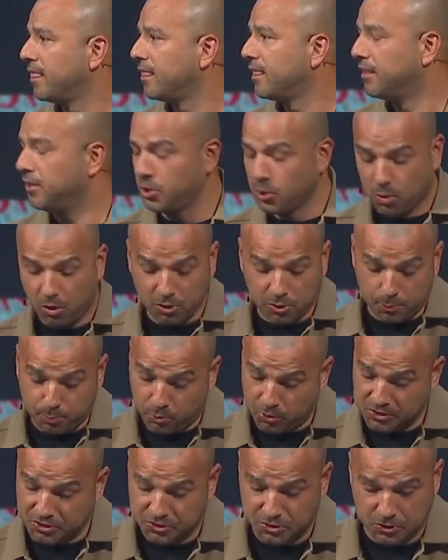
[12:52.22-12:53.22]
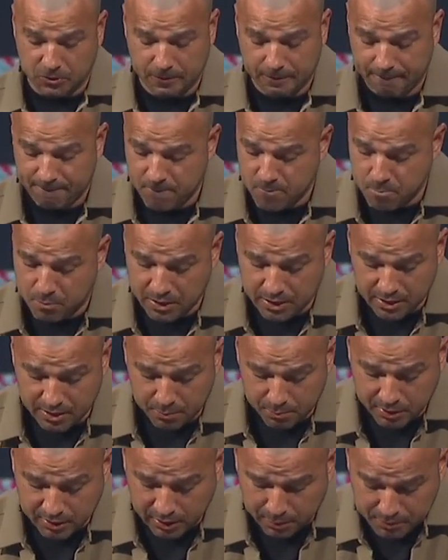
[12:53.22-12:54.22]
You are the prisoner.
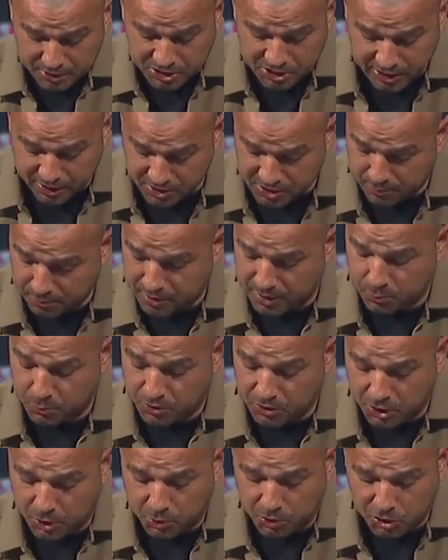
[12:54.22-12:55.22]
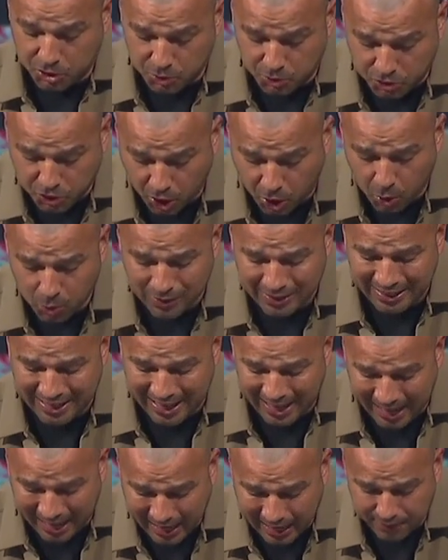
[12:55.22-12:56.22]
But let me share something with you. You don't
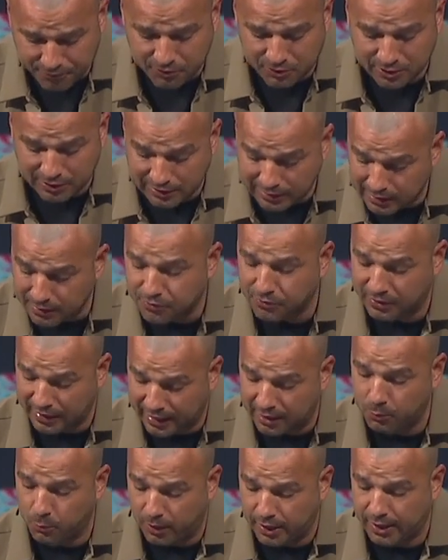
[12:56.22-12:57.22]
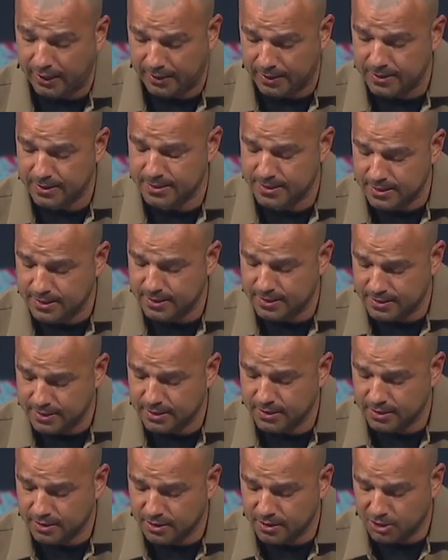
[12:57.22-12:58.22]
have to live that way.
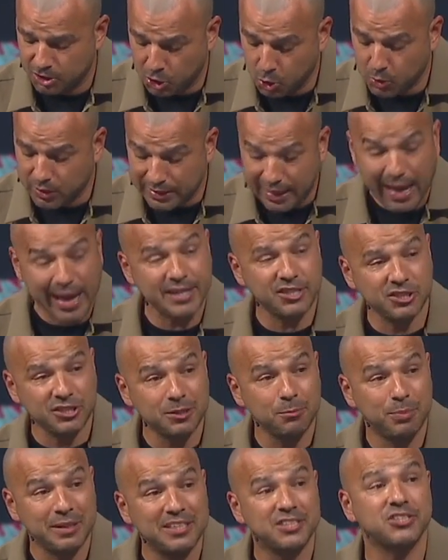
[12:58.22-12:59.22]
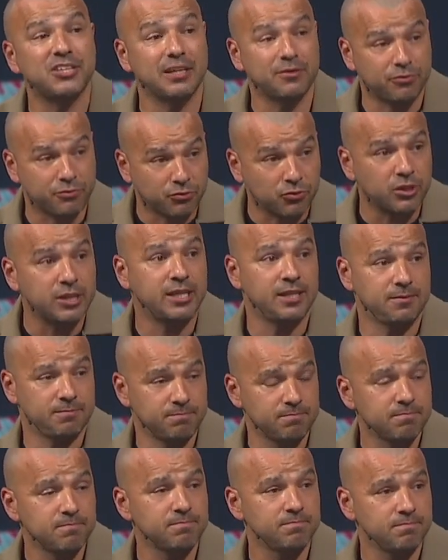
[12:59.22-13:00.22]
You can actually be set free
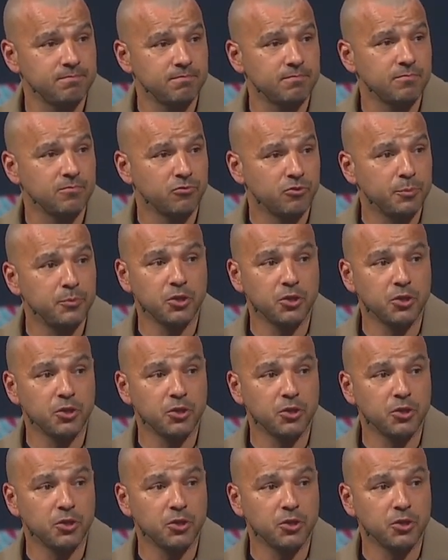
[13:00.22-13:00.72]
from